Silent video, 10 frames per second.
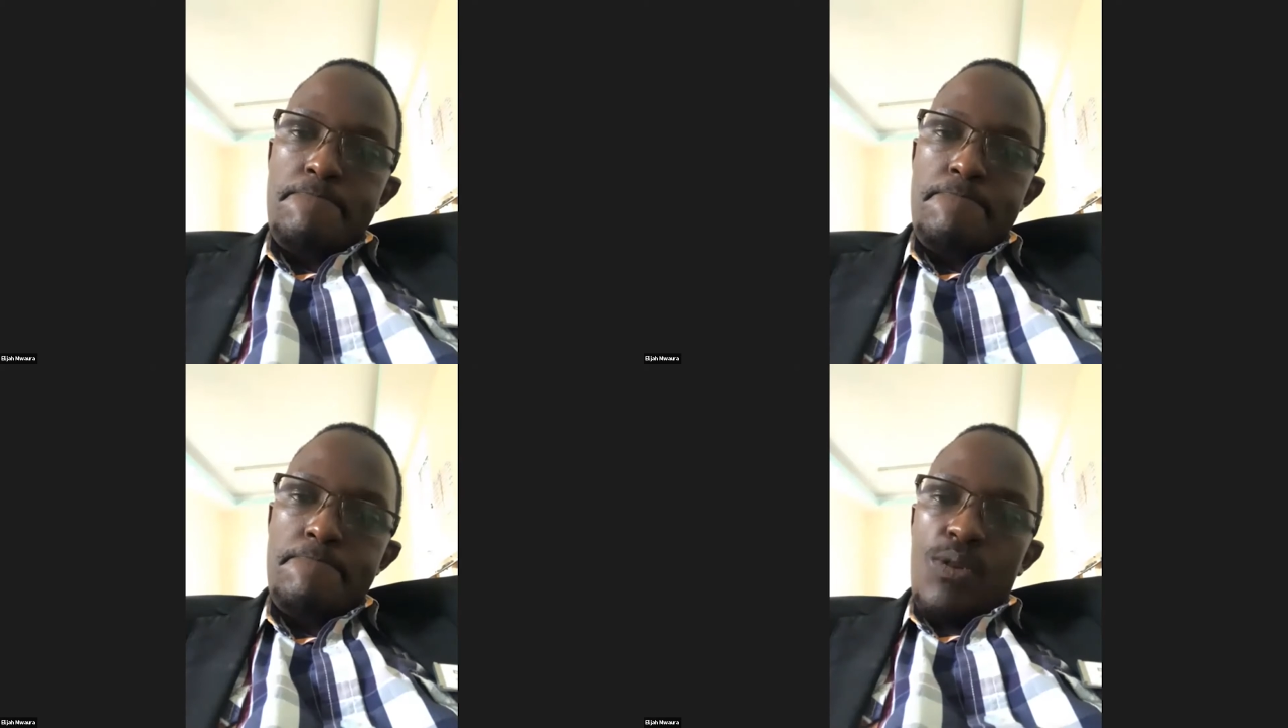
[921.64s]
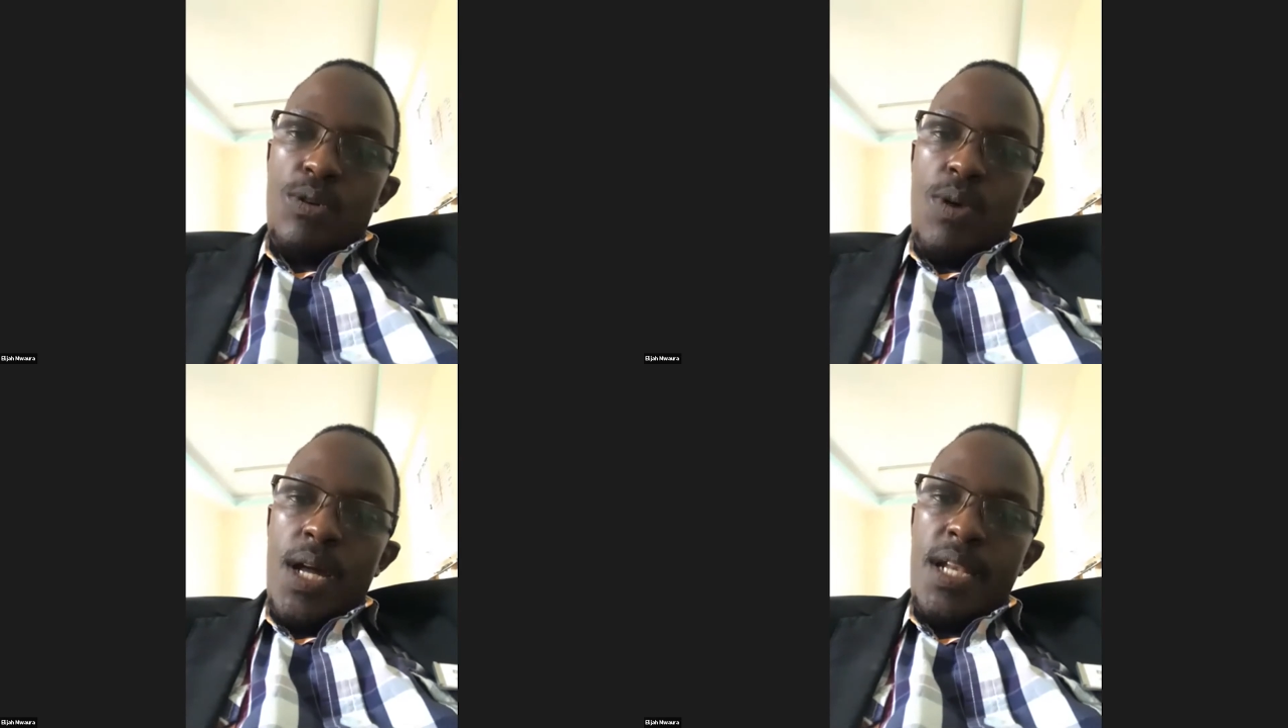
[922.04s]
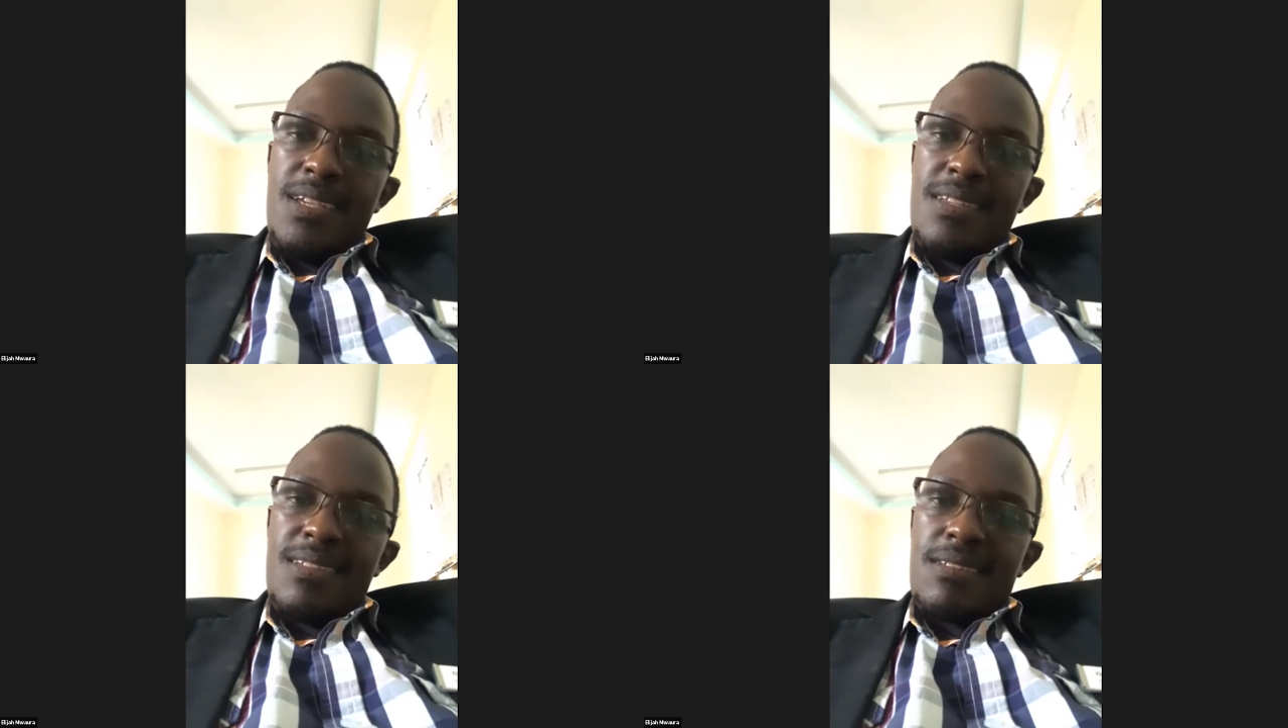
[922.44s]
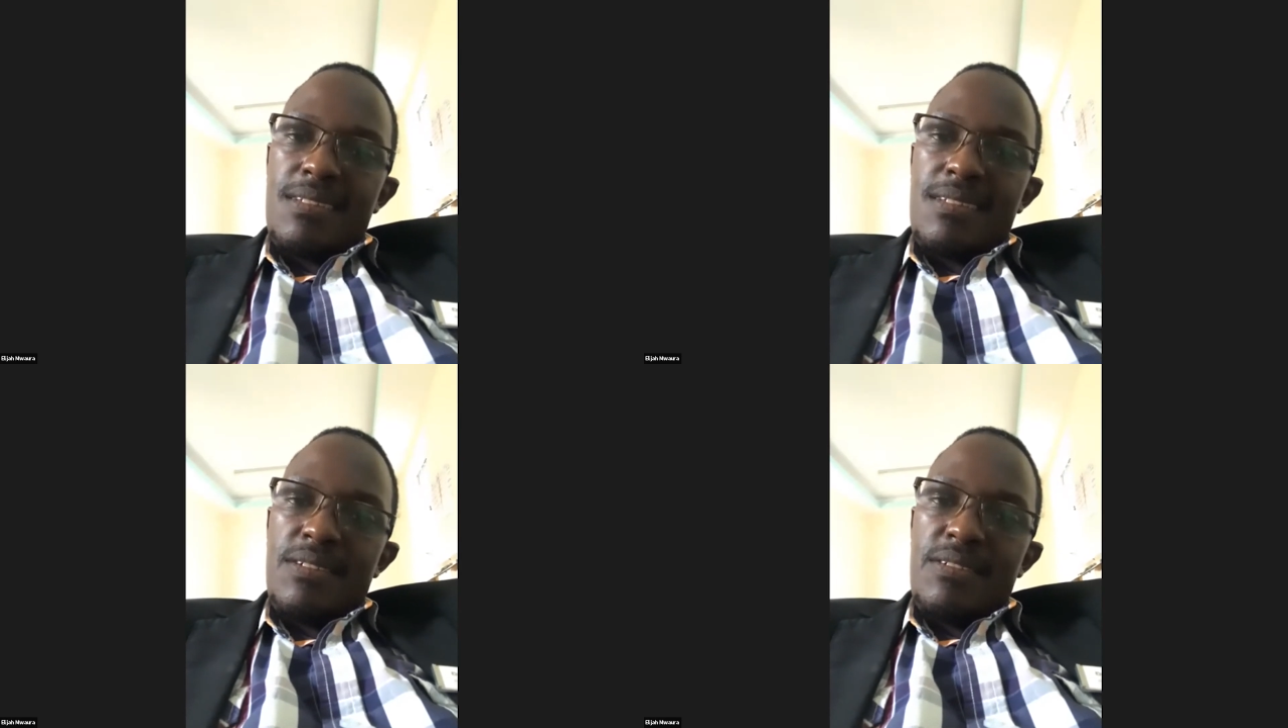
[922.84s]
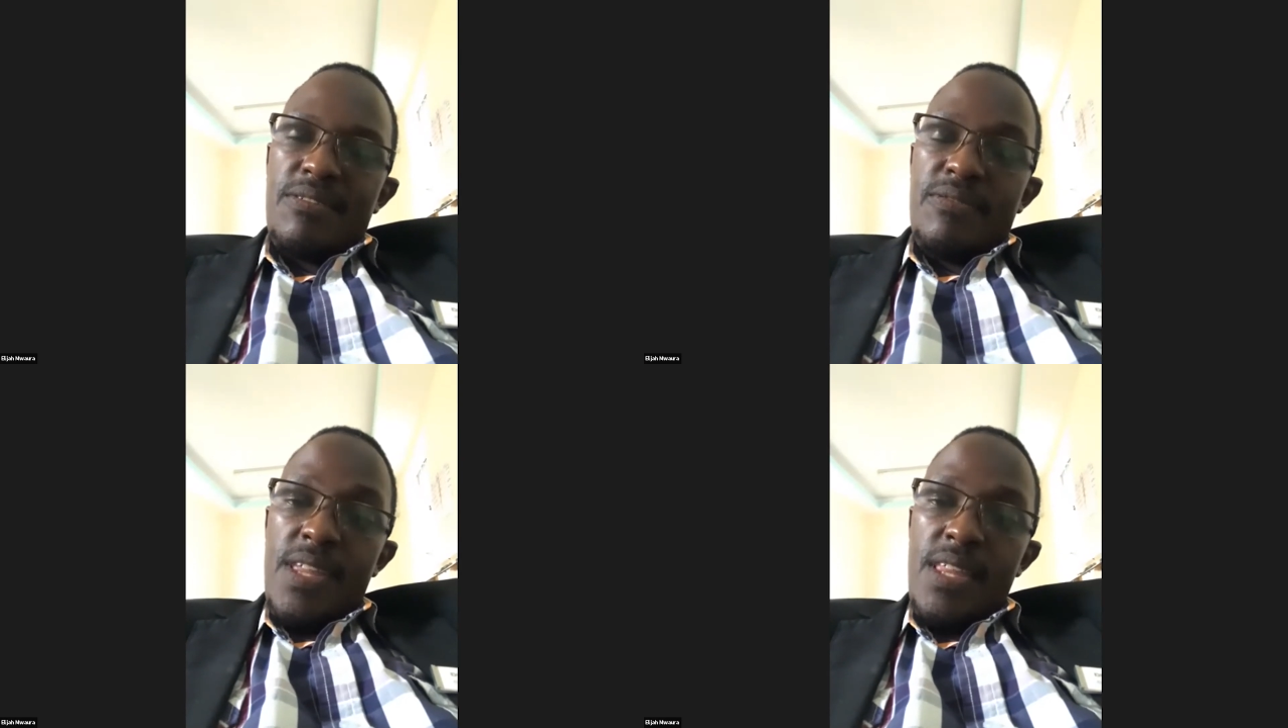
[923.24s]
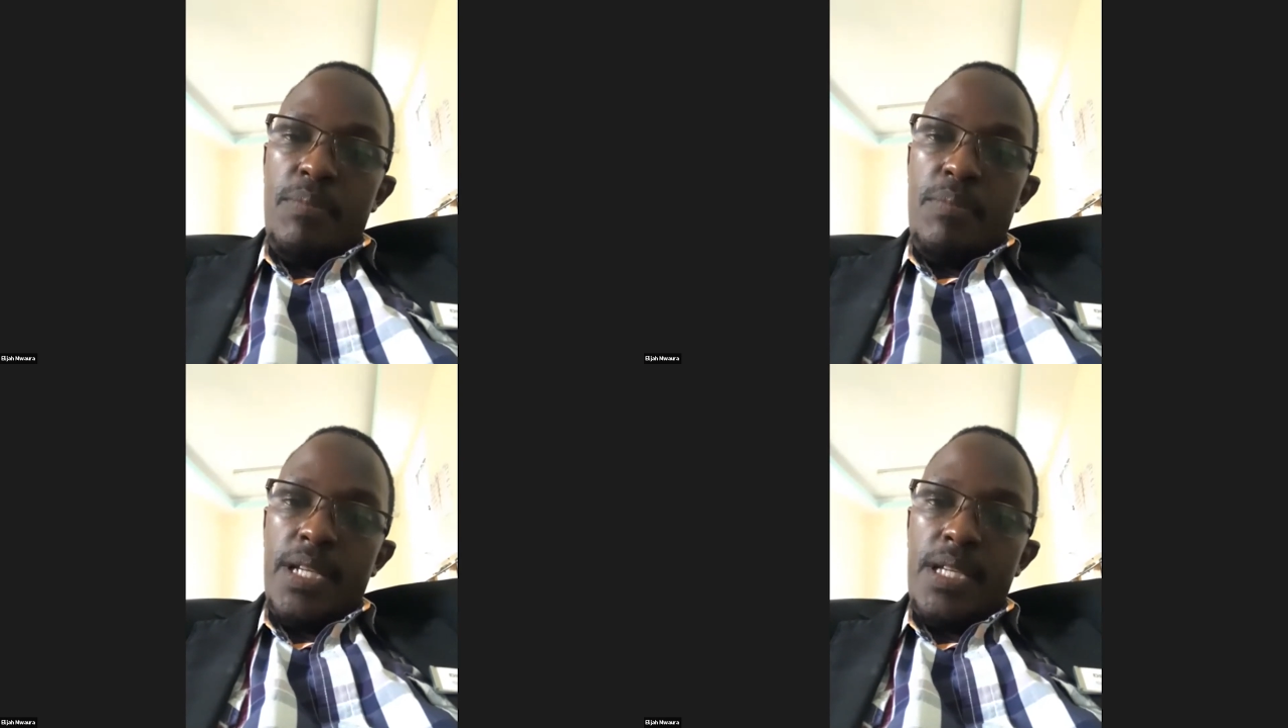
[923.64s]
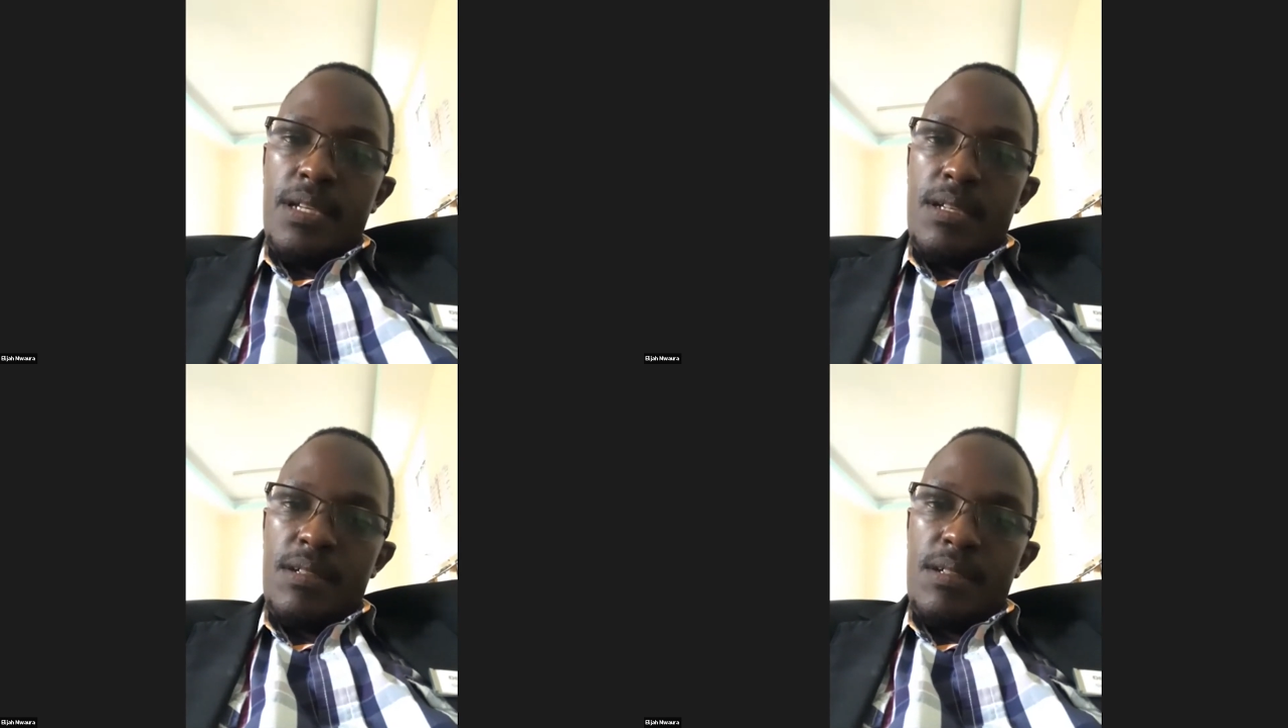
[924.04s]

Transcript: one is further bleeding,